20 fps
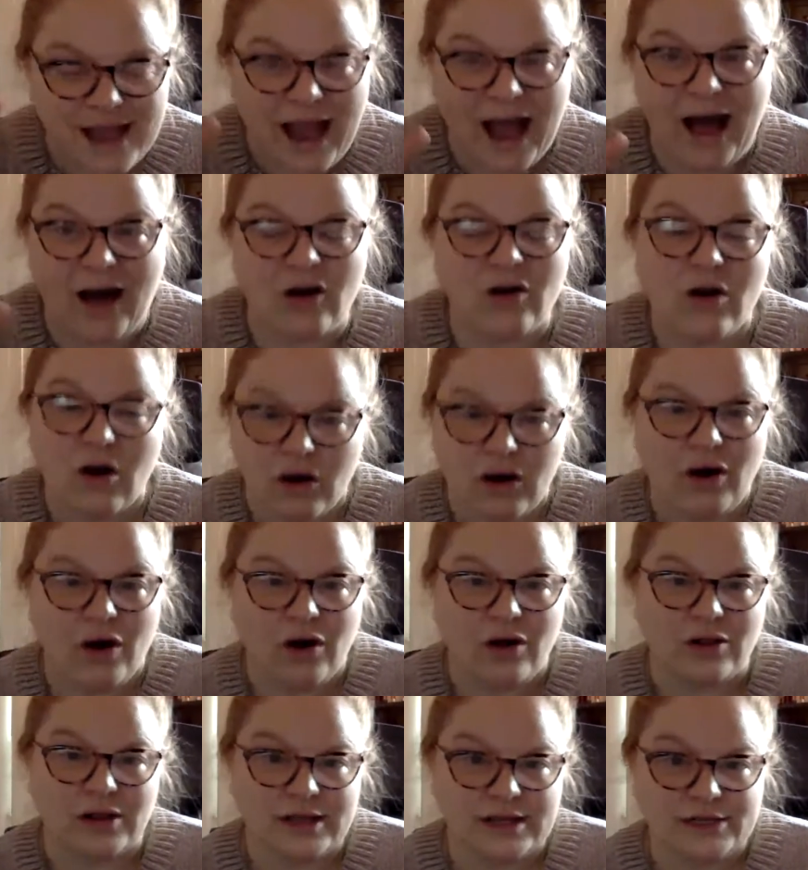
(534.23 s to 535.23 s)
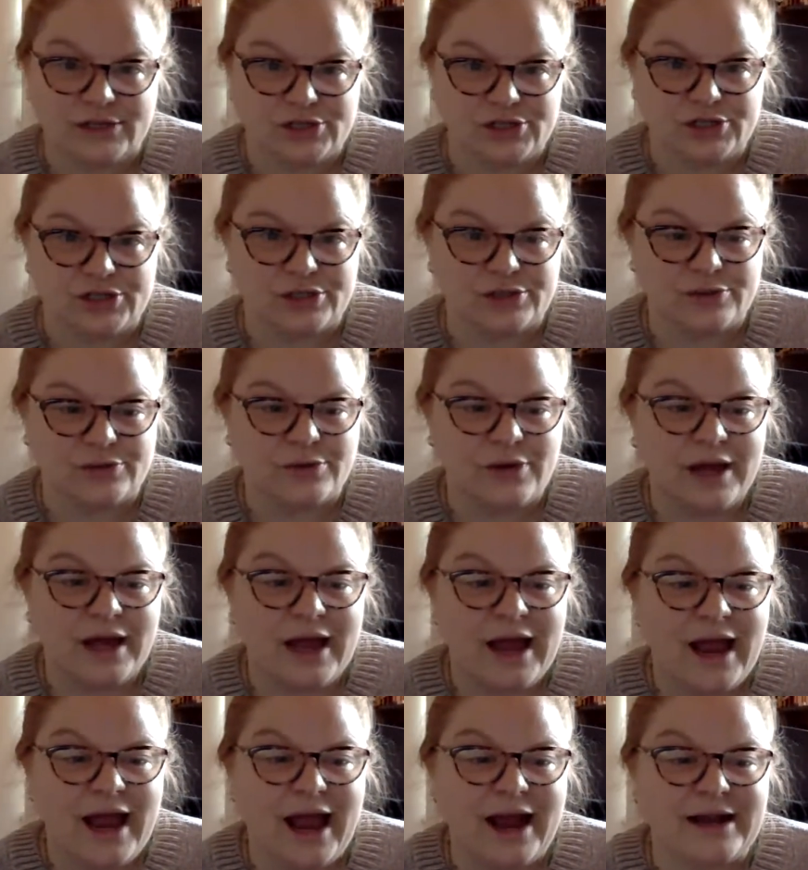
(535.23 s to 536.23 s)
alcohol issue,
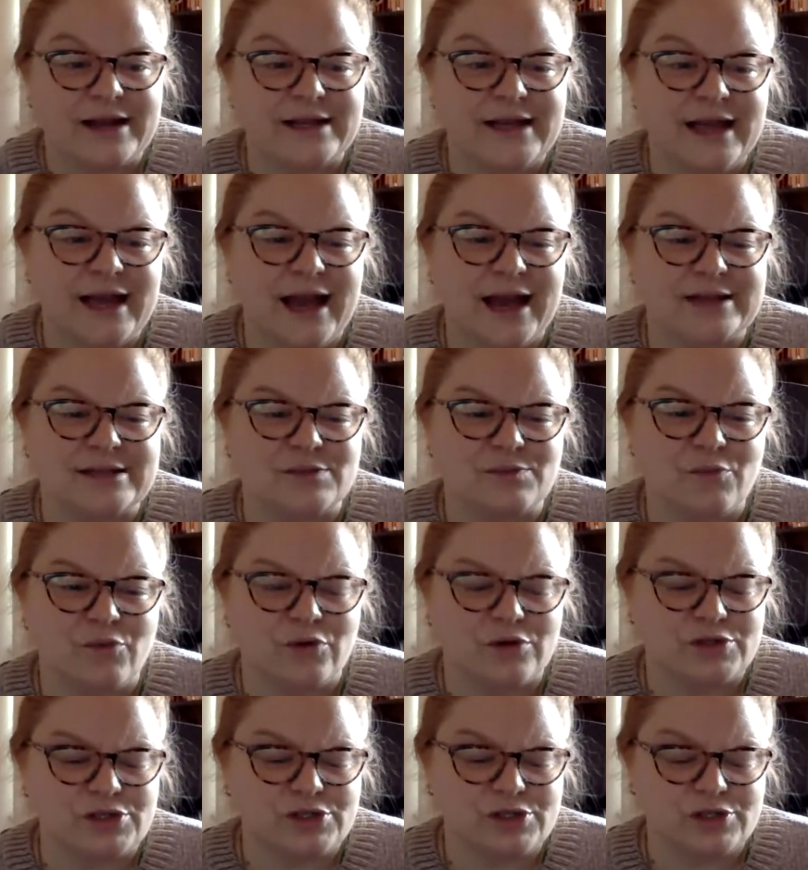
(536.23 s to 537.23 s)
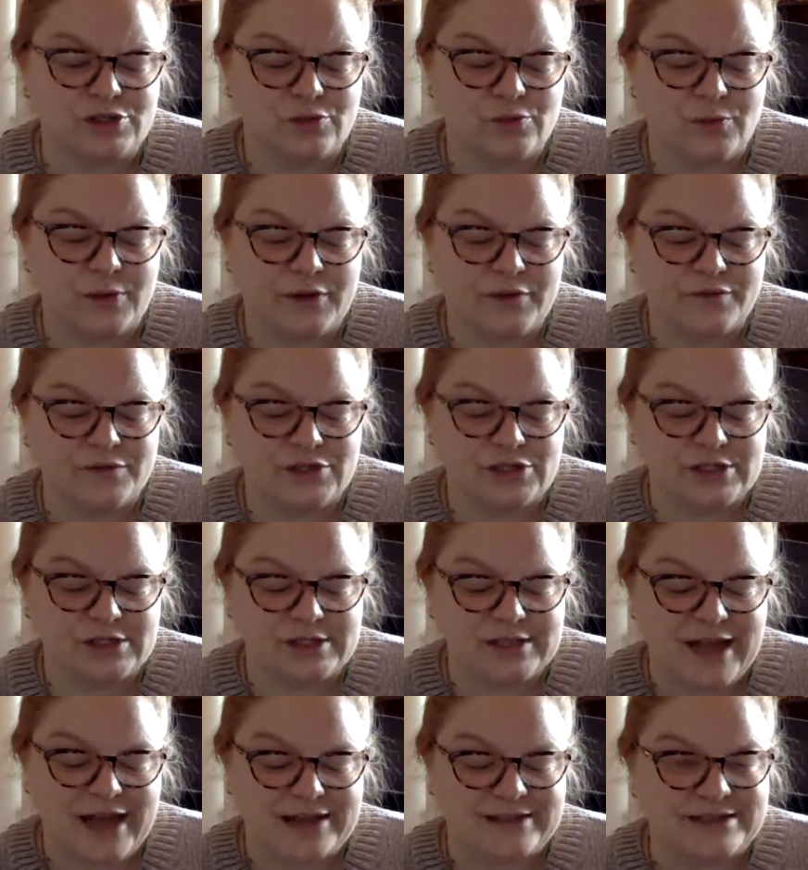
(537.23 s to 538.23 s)
and it has more to do with just
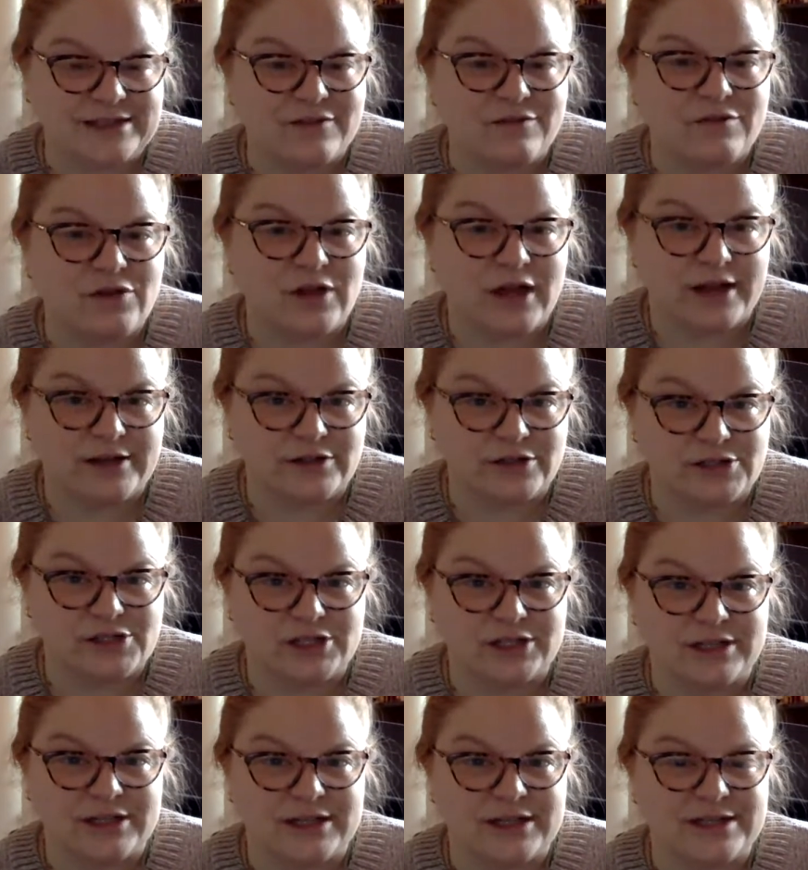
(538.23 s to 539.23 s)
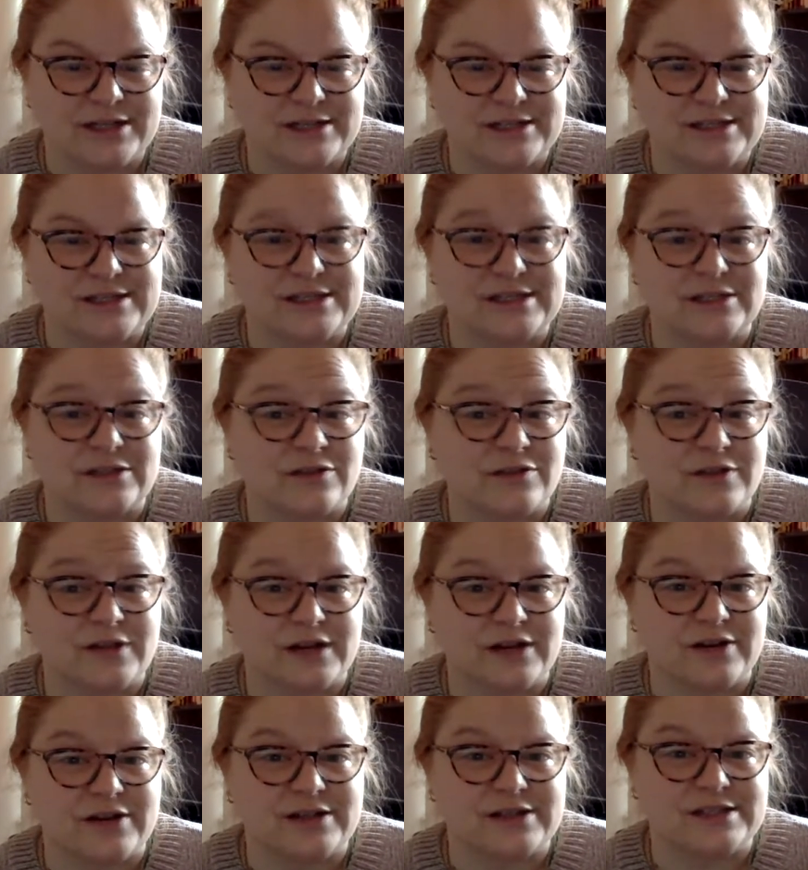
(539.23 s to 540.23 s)
that devil energy that is still
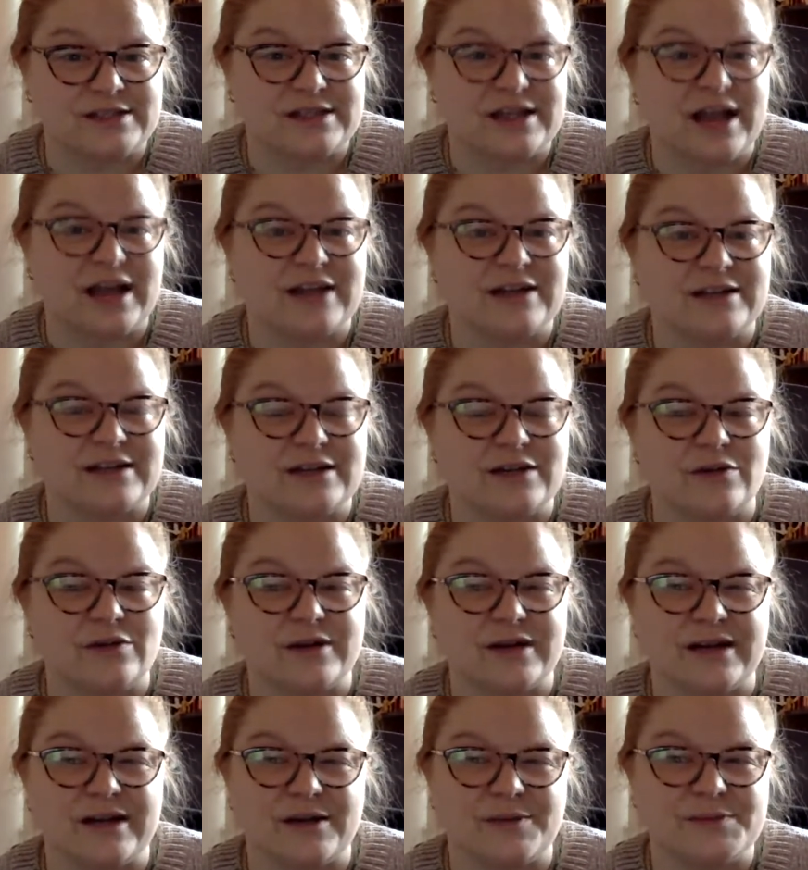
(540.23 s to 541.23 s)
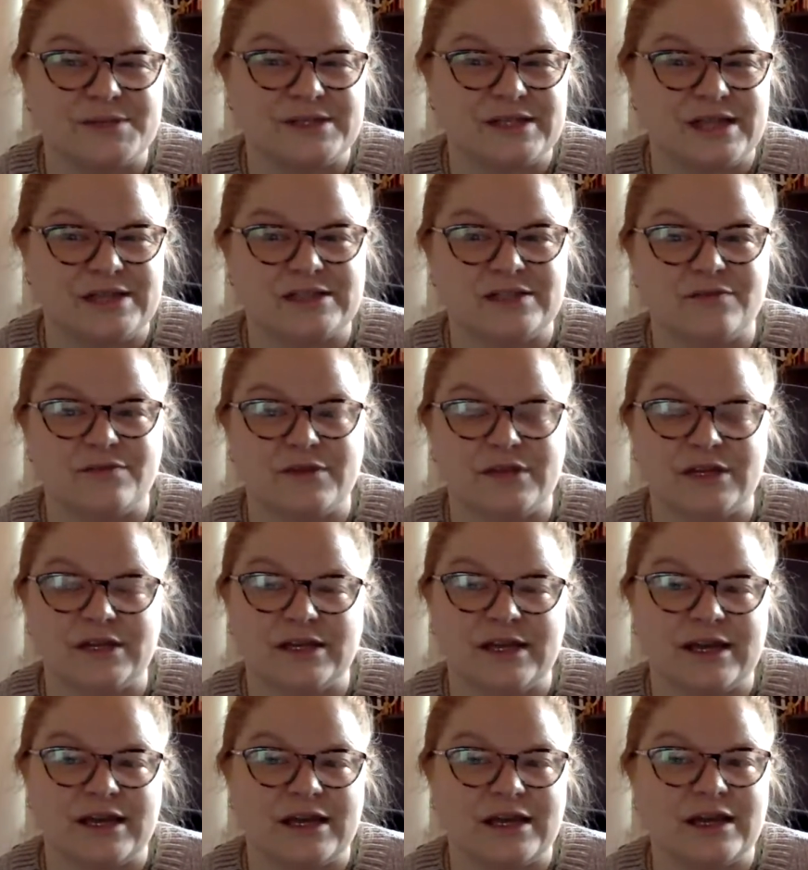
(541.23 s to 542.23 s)
there inside, lingering, obsessive
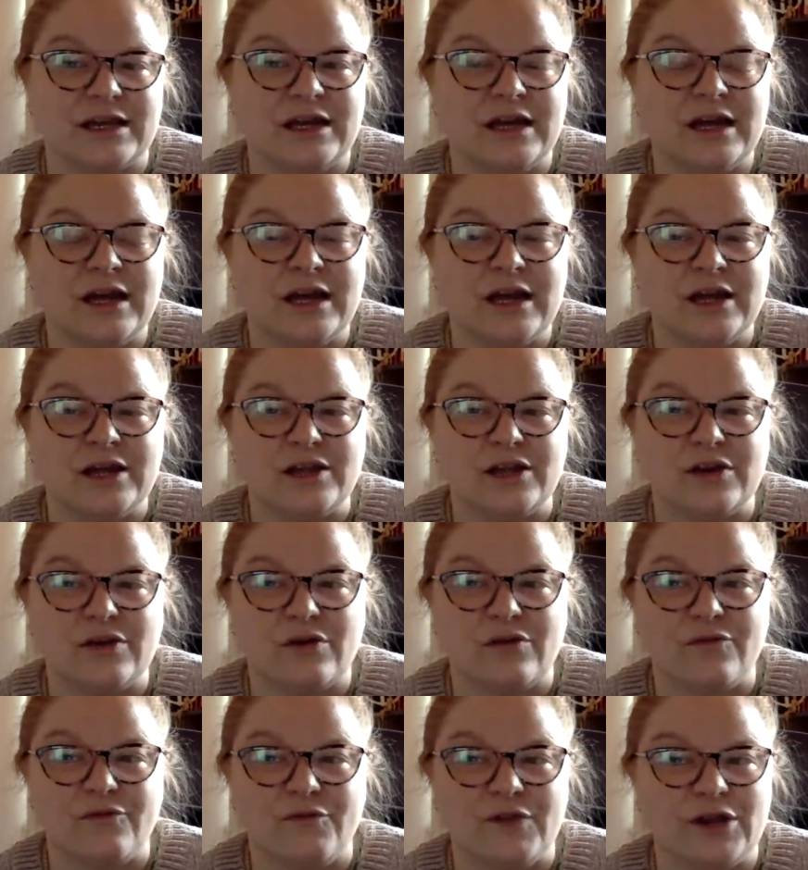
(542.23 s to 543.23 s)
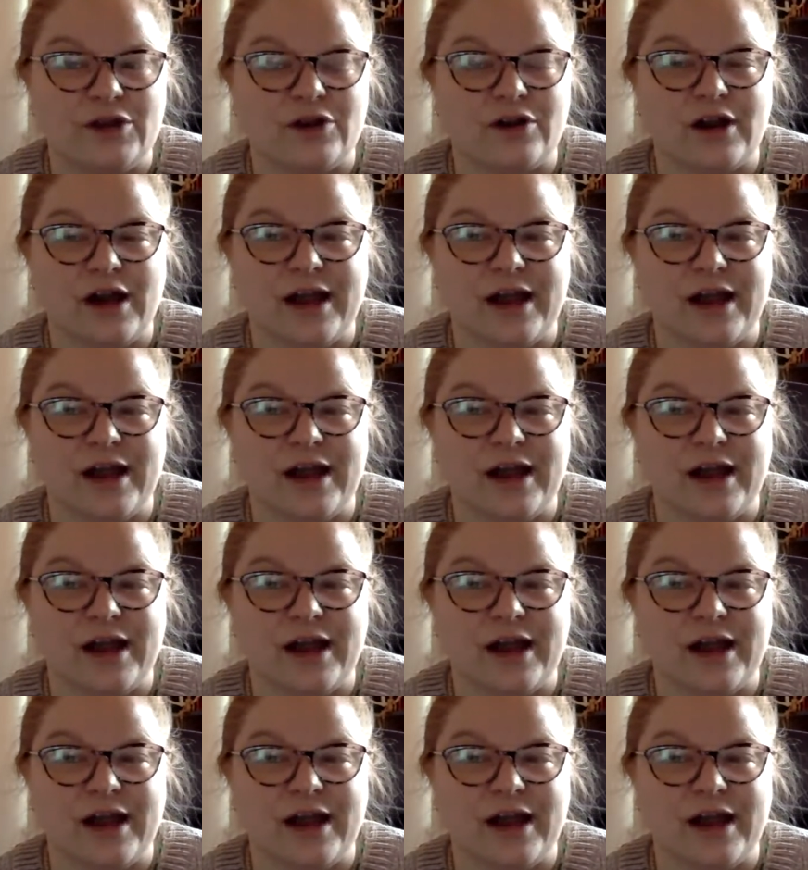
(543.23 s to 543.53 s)
thinking, fear,